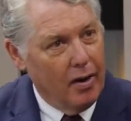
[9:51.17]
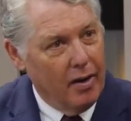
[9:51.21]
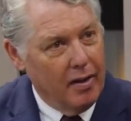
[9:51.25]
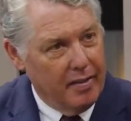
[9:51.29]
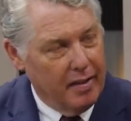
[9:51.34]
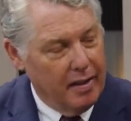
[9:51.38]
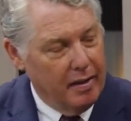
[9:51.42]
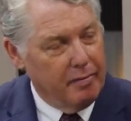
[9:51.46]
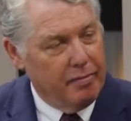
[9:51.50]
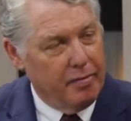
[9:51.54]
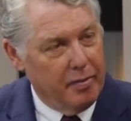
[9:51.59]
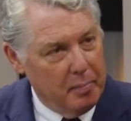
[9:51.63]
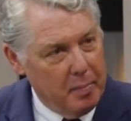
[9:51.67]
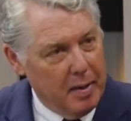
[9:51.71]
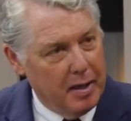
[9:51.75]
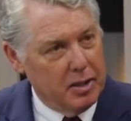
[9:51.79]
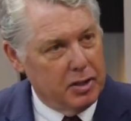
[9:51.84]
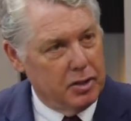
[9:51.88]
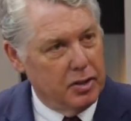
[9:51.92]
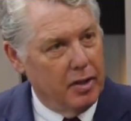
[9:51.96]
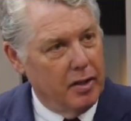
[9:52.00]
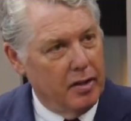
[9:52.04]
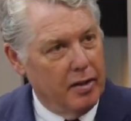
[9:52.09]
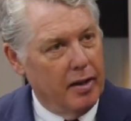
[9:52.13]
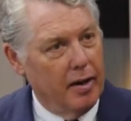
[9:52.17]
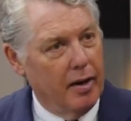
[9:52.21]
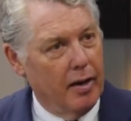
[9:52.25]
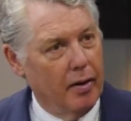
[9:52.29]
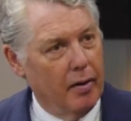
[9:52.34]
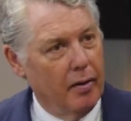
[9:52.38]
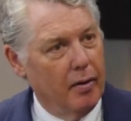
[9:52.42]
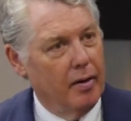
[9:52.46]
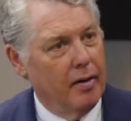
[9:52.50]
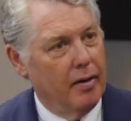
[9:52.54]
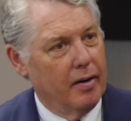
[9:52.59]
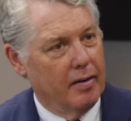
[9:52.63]
the information
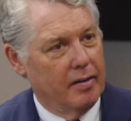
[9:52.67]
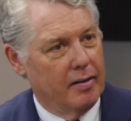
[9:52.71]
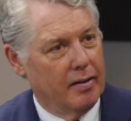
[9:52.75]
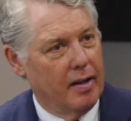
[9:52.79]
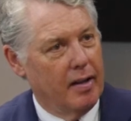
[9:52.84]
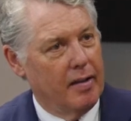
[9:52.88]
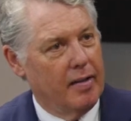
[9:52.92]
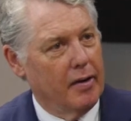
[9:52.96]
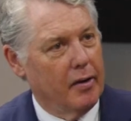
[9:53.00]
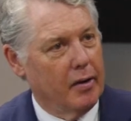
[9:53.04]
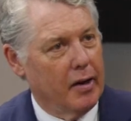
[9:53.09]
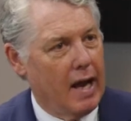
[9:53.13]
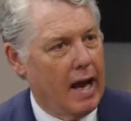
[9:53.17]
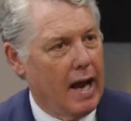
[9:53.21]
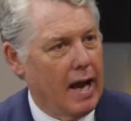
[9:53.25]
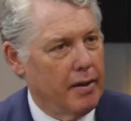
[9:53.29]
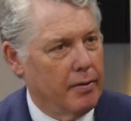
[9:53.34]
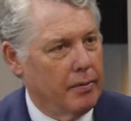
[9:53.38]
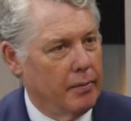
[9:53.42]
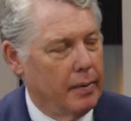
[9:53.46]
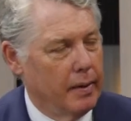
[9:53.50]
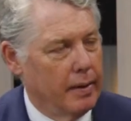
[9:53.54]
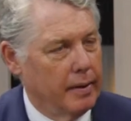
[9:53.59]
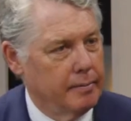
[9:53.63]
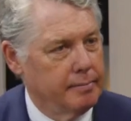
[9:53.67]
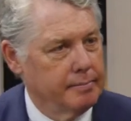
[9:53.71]
that they're gathering?